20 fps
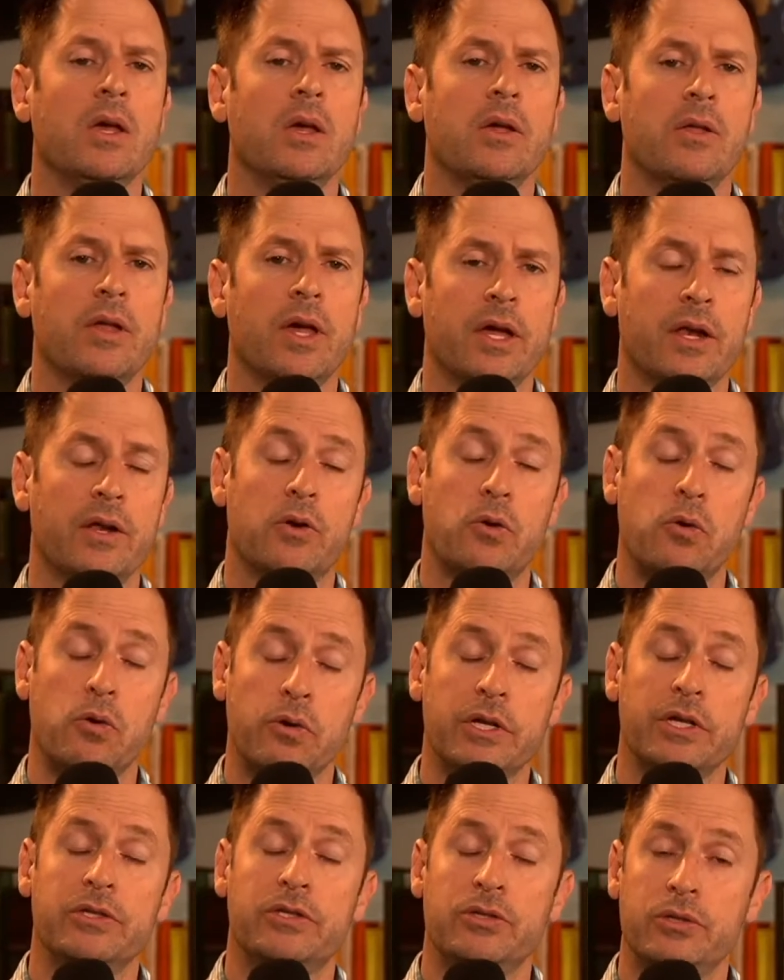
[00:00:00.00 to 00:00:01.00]
And
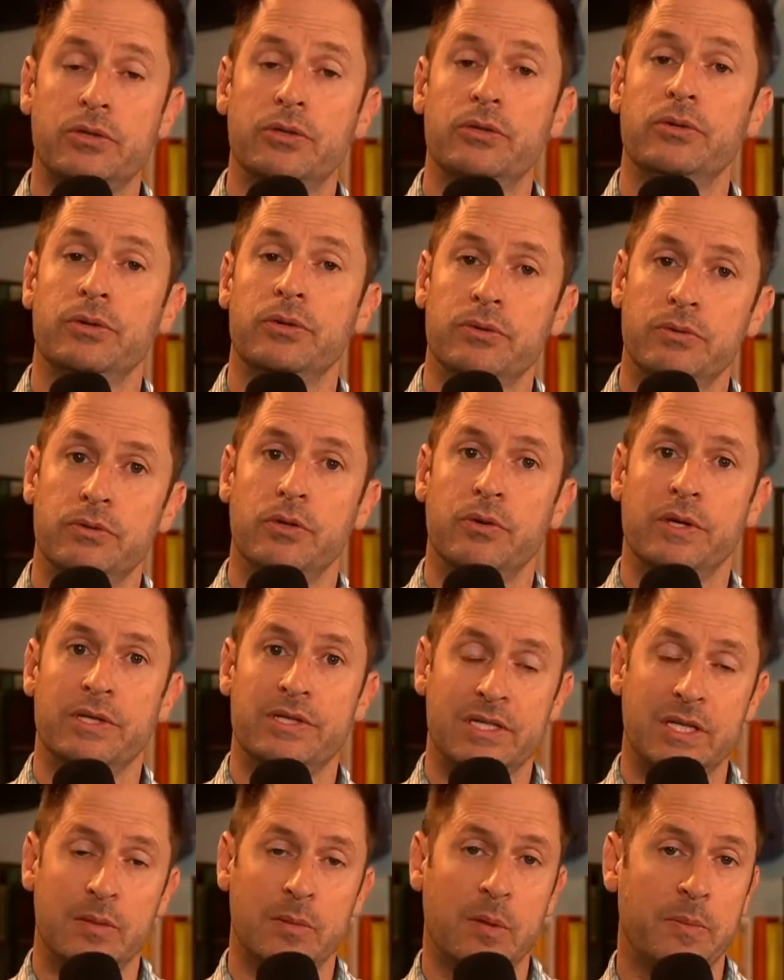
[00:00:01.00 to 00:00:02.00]
according to
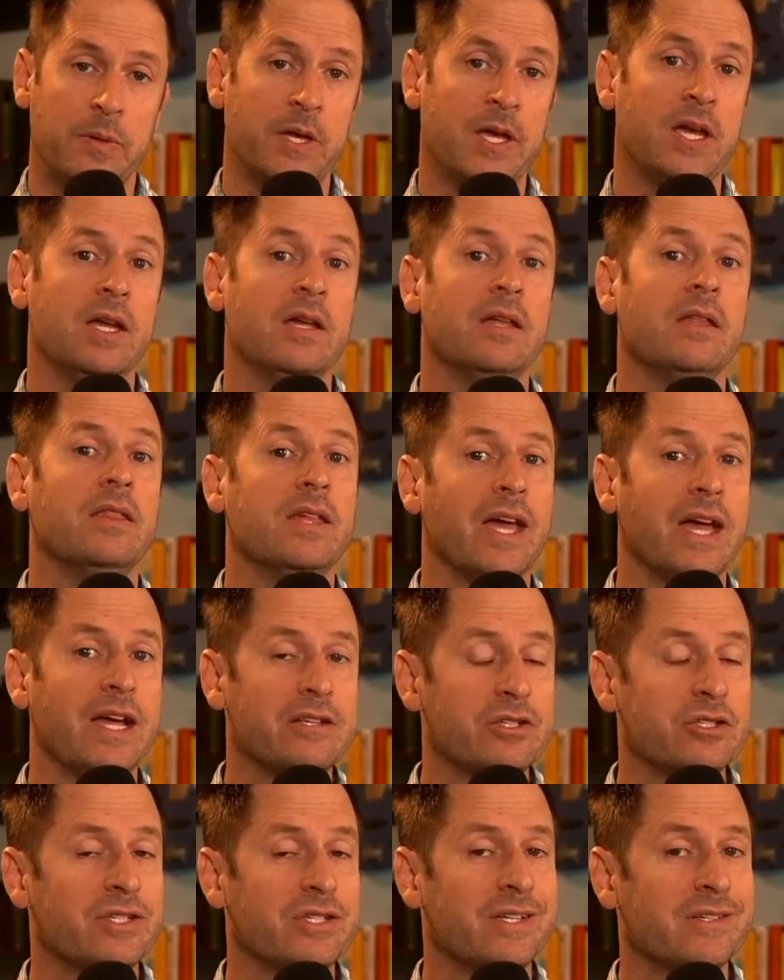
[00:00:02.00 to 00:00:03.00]
USCBP, the
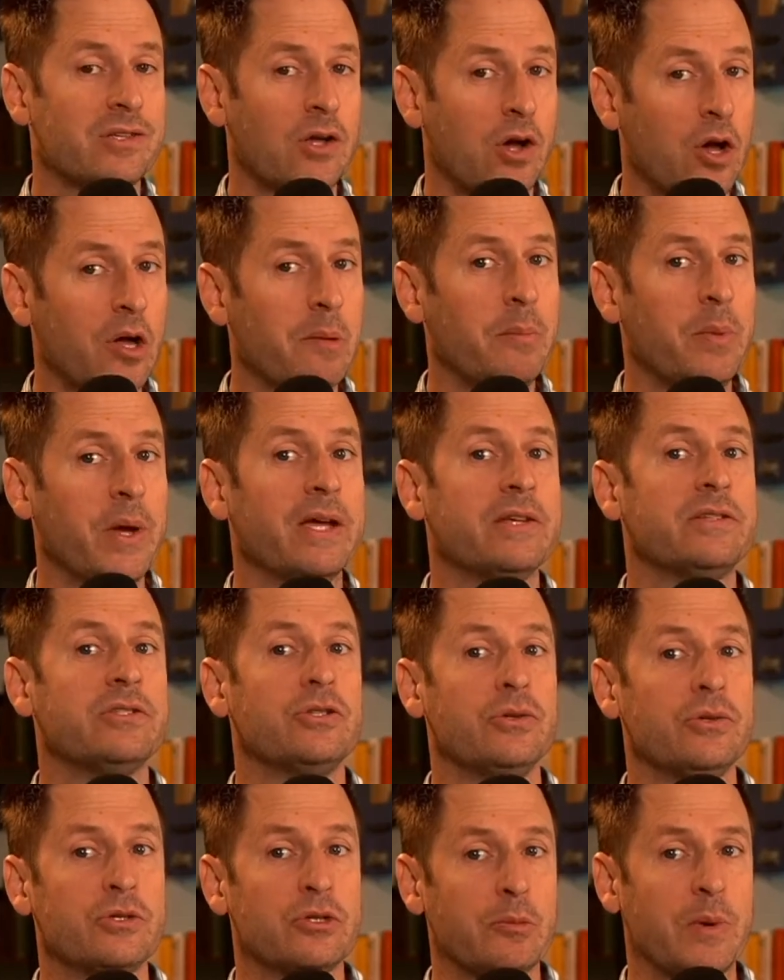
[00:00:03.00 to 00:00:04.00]
agency is on pace
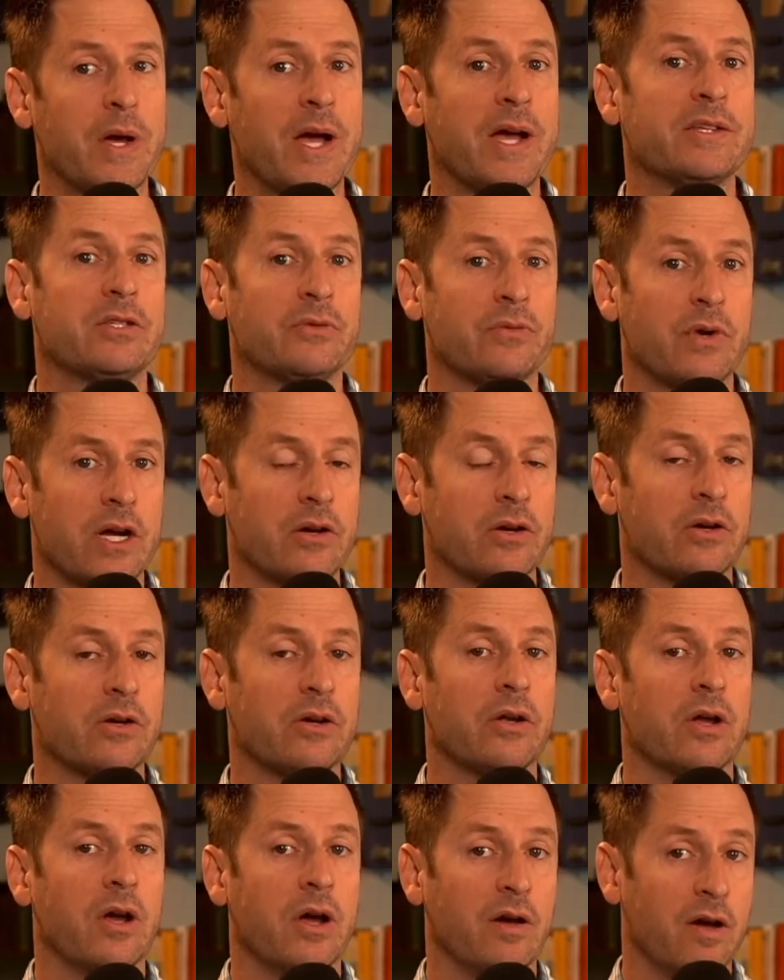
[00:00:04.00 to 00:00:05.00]
to surpass the record
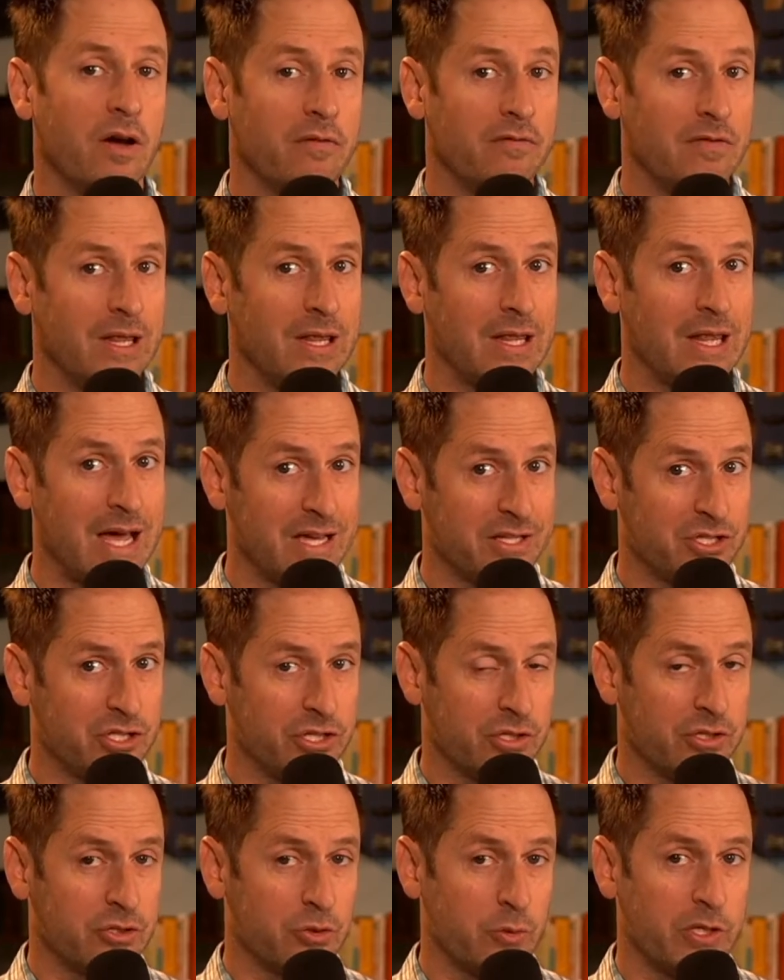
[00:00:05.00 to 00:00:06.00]
of last
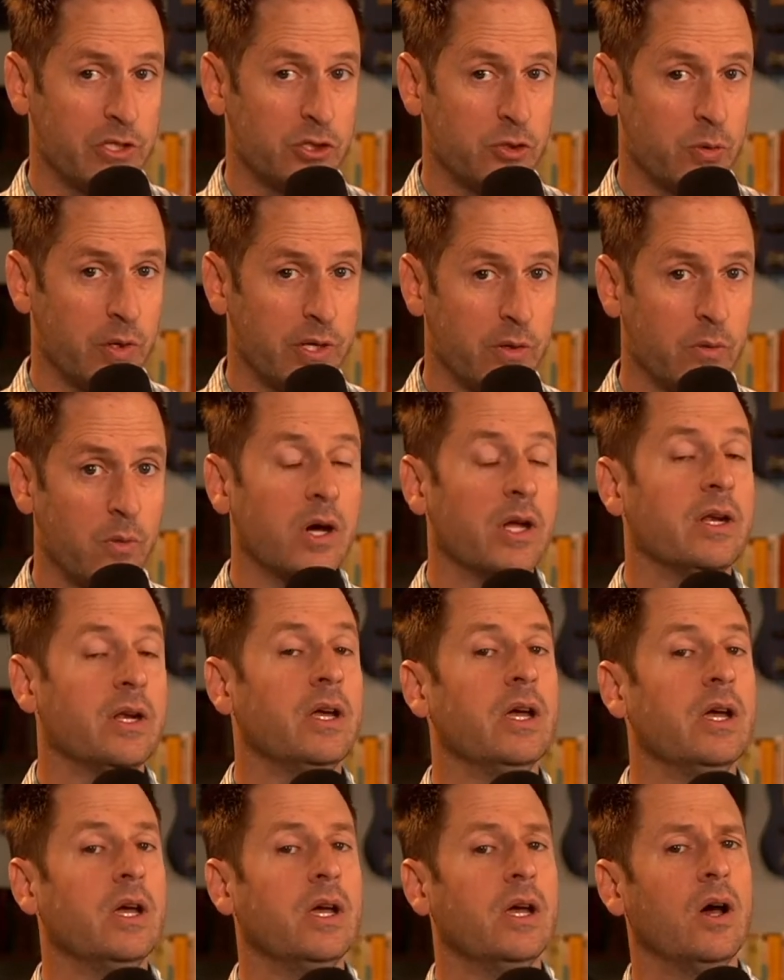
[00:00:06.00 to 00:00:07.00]
year, 2021,
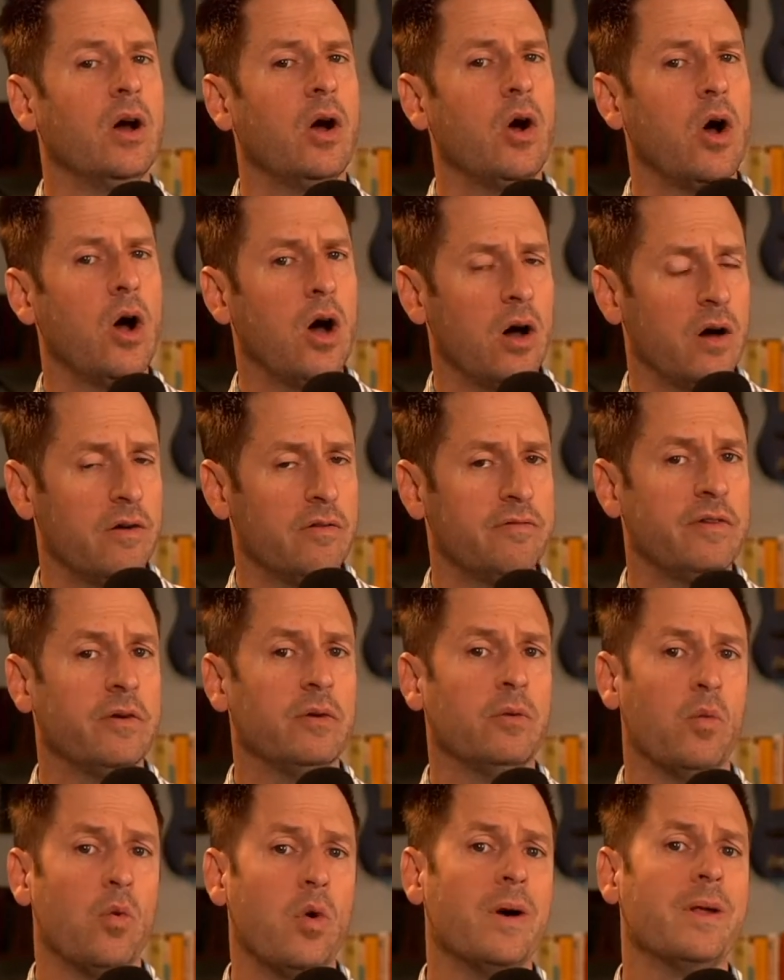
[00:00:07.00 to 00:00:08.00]
of
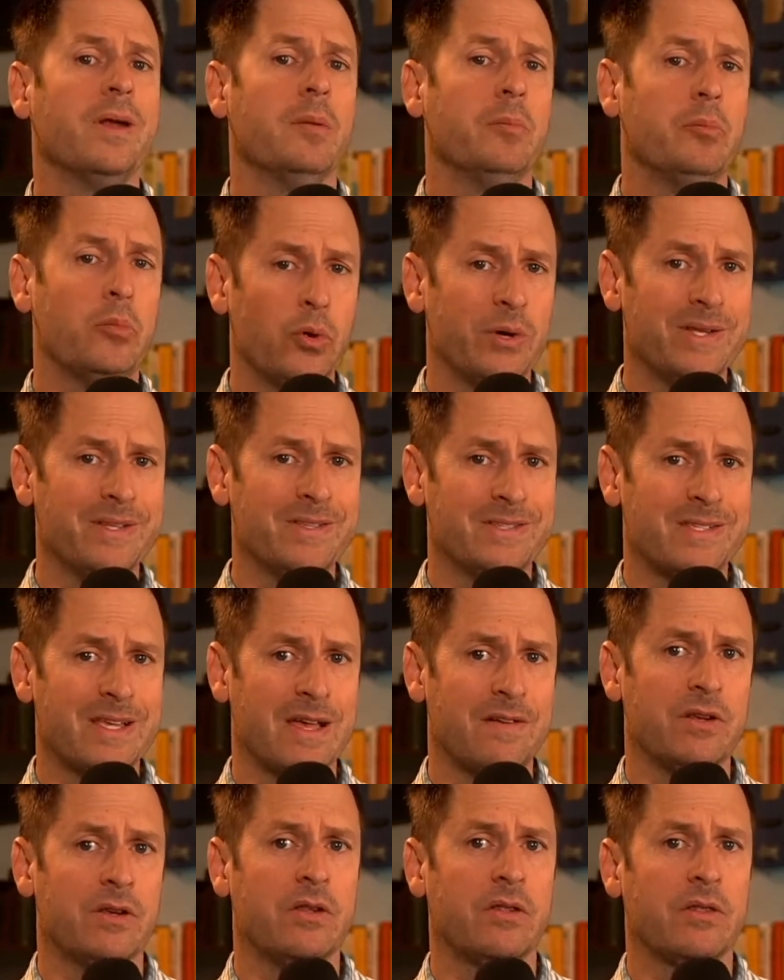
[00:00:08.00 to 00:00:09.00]

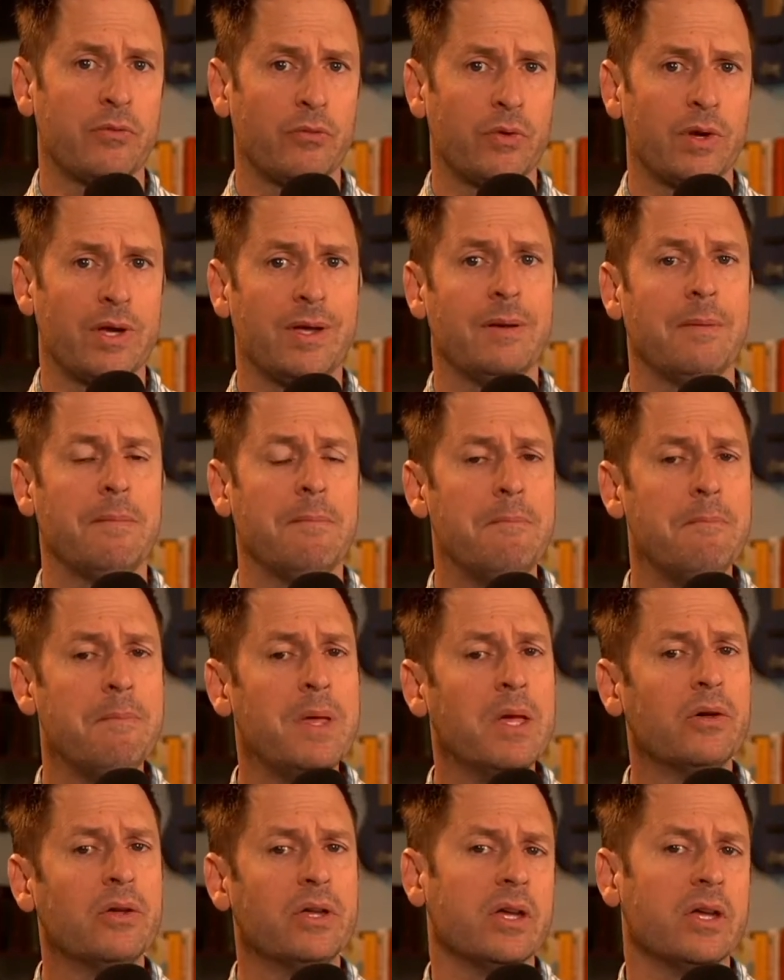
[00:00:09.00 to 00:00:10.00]
1.73
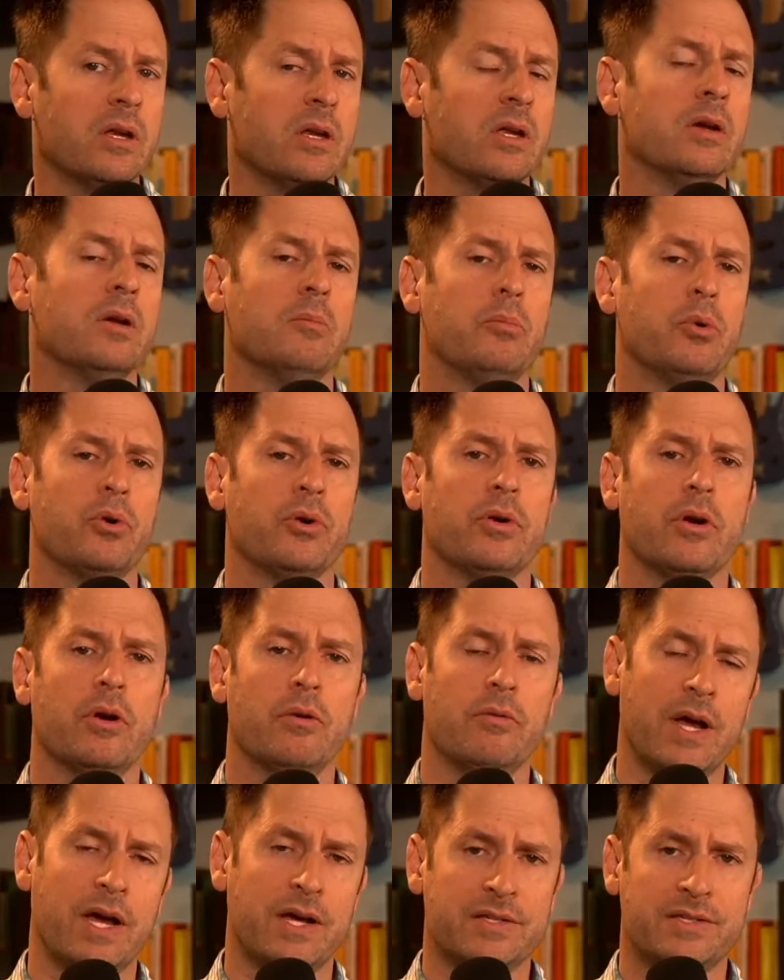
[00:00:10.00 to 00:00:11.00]
million border
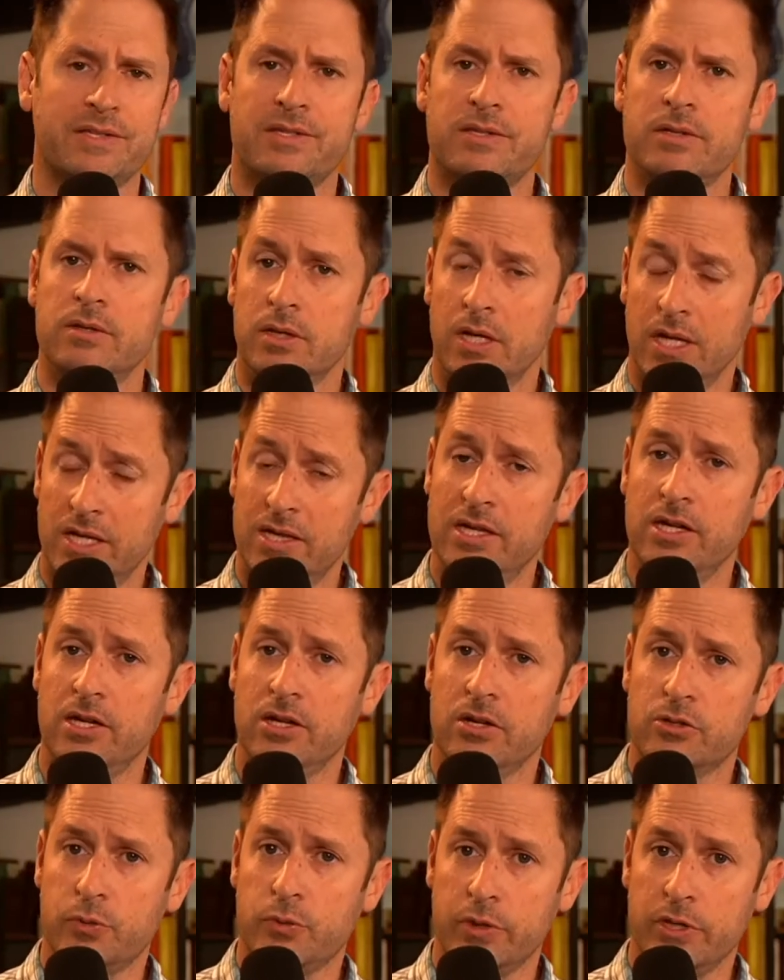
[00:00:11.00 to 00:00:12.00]
arrests in the
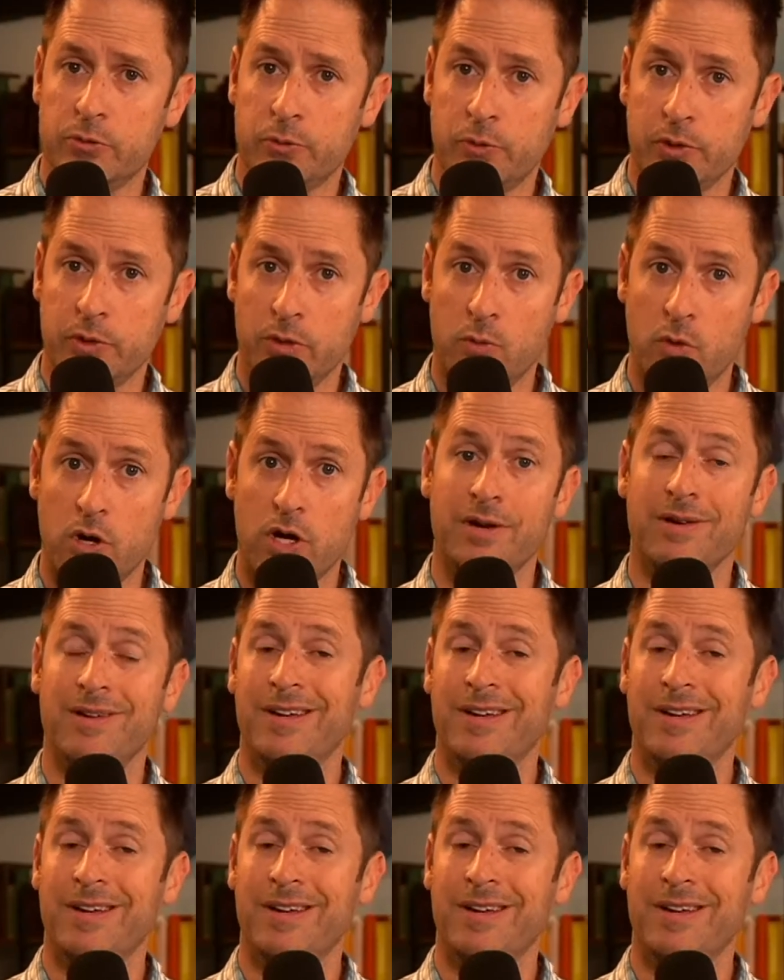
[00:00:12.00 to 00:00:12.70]
year 2021.